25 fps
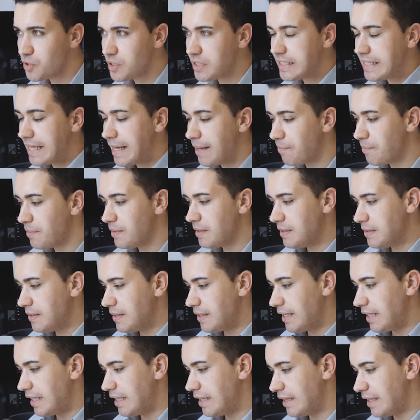the app
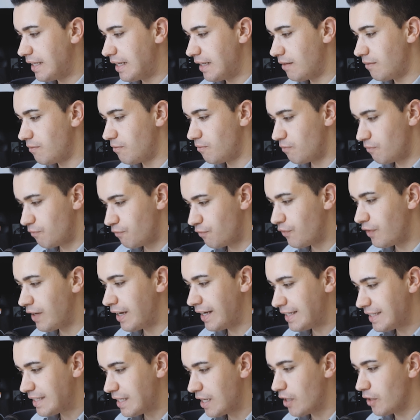and then
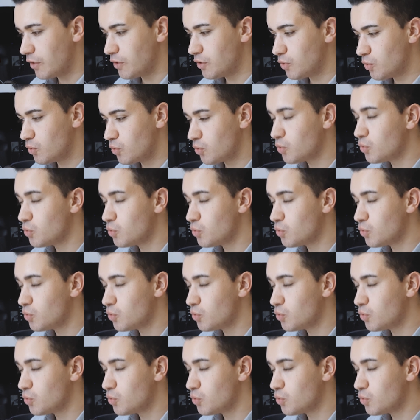find out